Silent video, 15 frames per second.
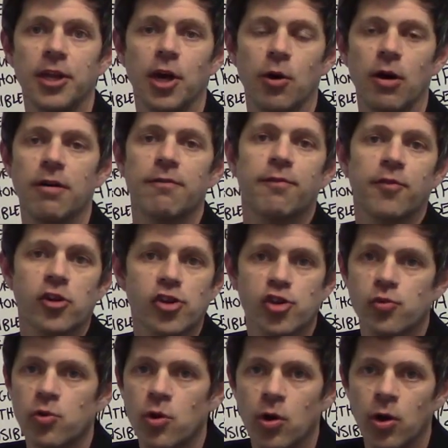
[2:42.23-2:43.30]
a
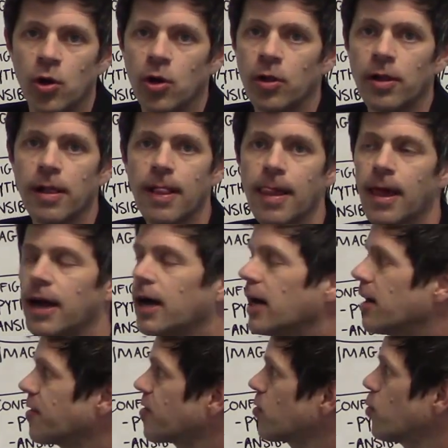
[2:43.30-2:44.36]
virtual
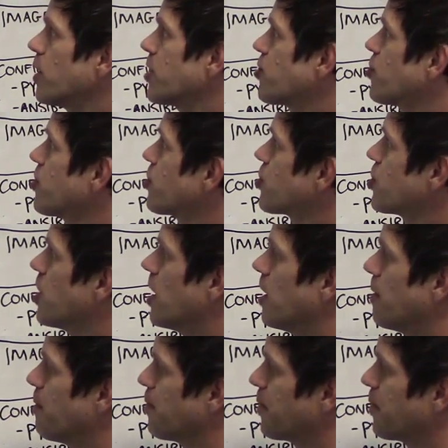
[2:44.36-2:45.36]
switch shell.